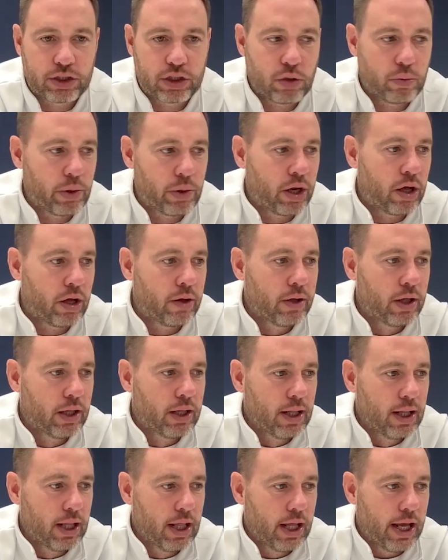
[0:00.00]
So when
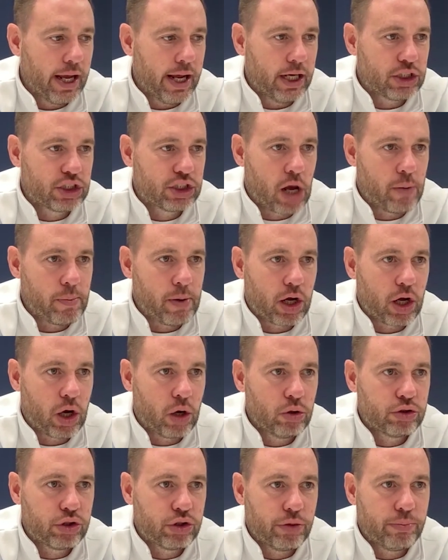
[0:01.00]
each time I
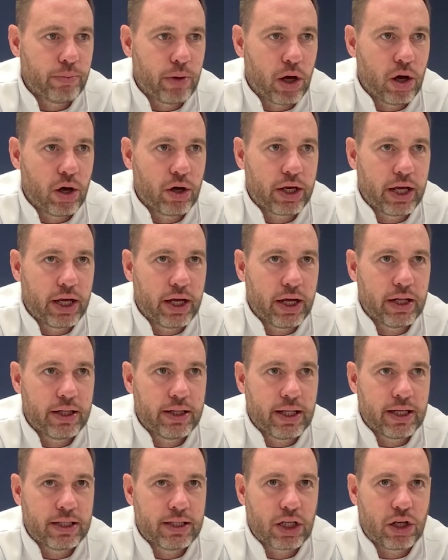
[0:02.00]
go to the market,
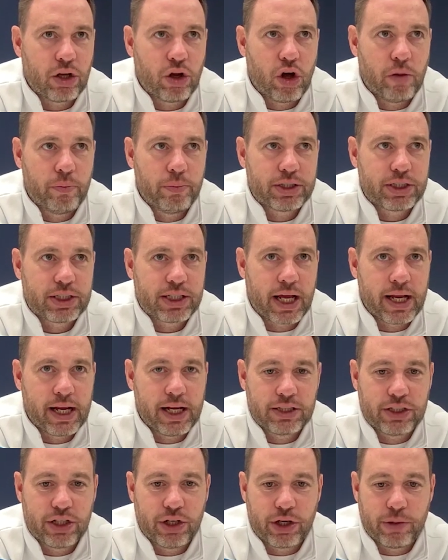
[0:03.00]
there's a lot of
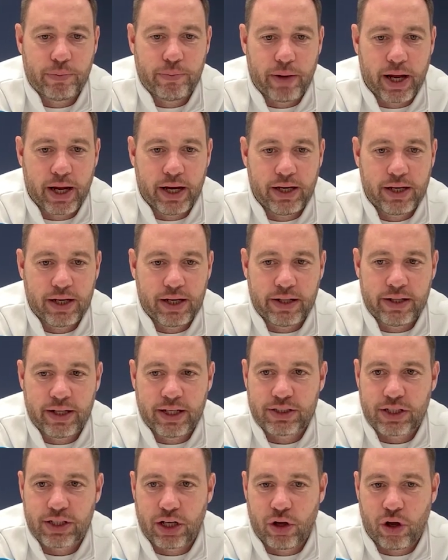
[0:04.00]
mistakes you can make, and
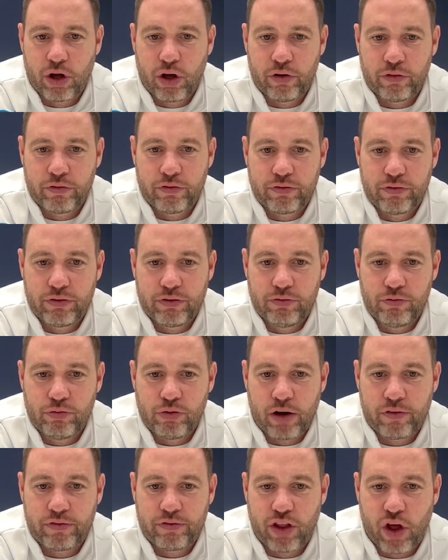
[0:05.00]
there's a lot of
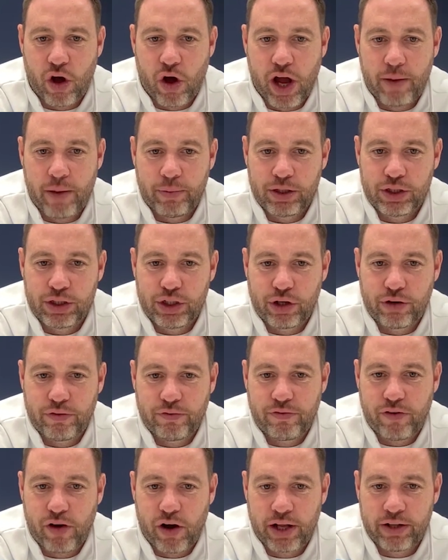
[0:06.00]
rough diamonds you can
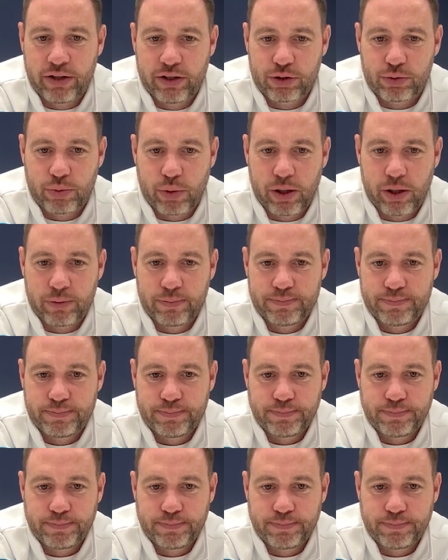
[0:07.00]
find as well.